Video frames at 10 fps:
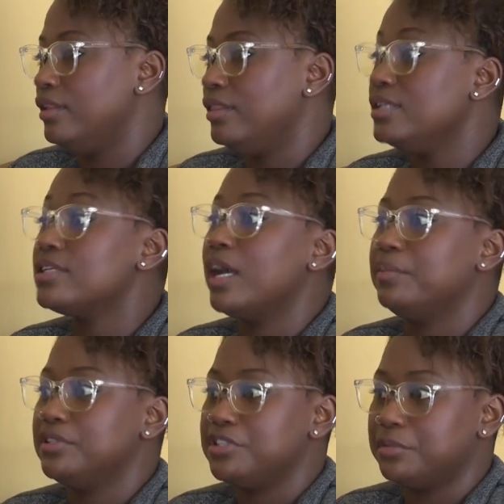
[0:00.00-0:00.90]
this
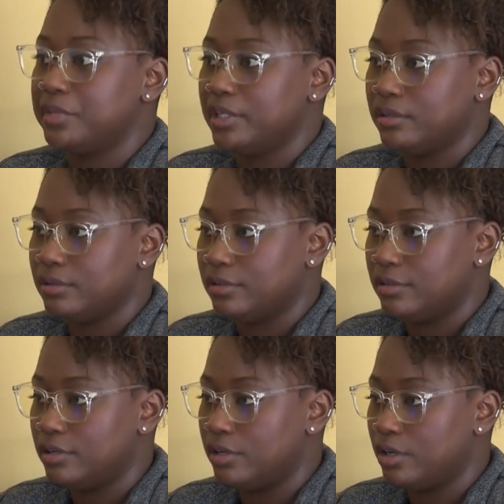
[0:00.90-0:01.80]
happened to me
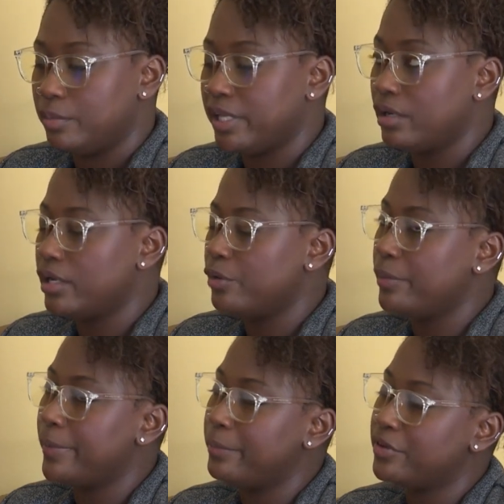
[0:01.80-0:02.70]
or oh my god i
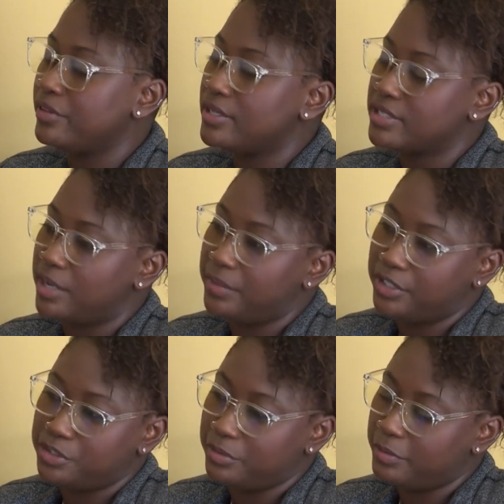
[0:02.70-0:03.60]
remember this
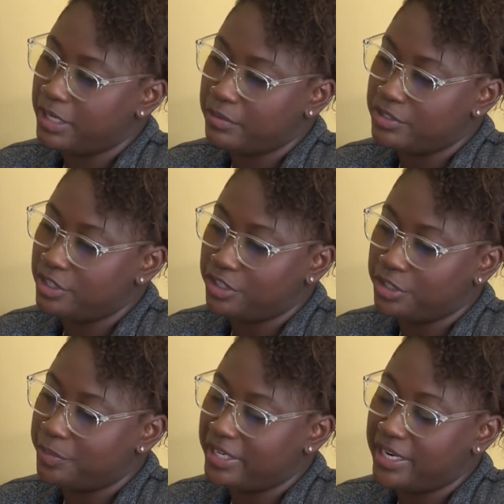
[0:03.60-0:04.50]
happening to me when i was
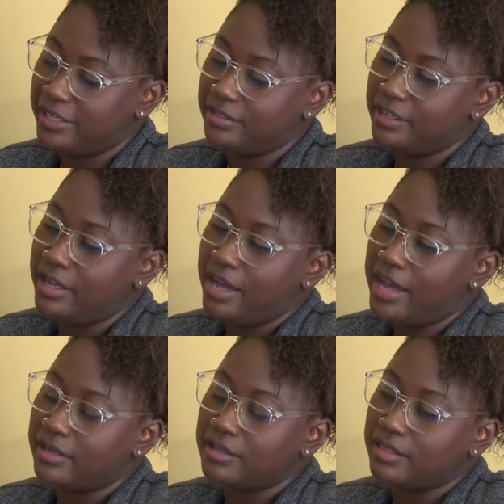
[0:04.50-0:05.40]
younger but i didn't mm-hmm.
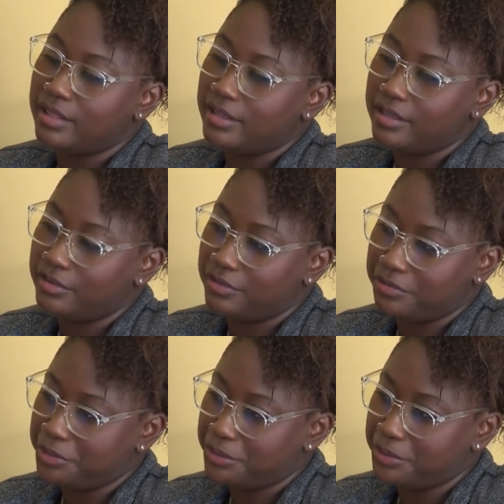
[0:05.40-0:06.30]
i didn't think it
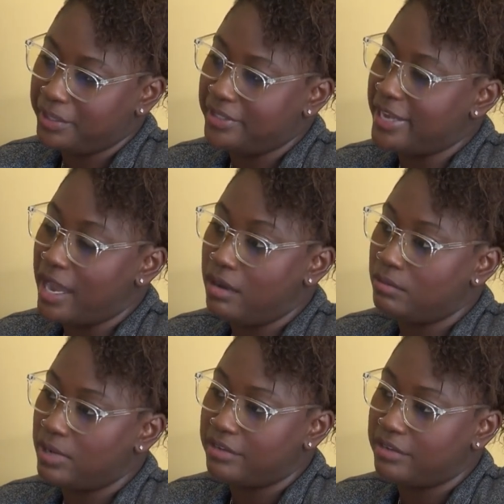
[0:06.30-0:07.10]
through and now